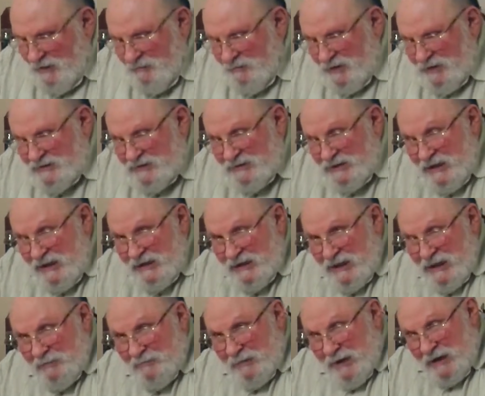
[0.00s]
We see
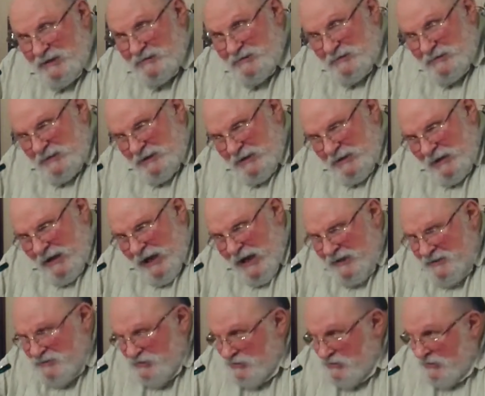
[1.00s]
then by
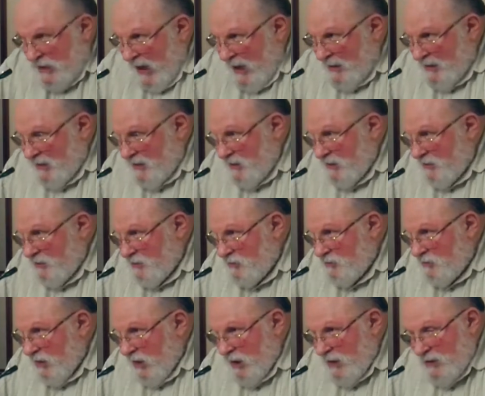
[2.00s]
light shining in the
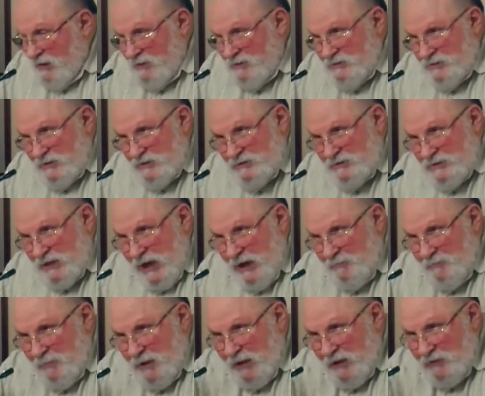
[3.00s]
darkness, it's
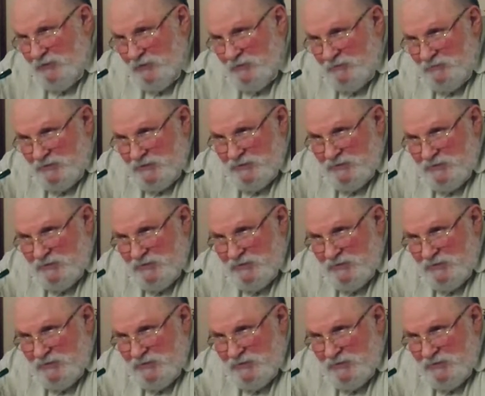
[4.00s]
not mingled with.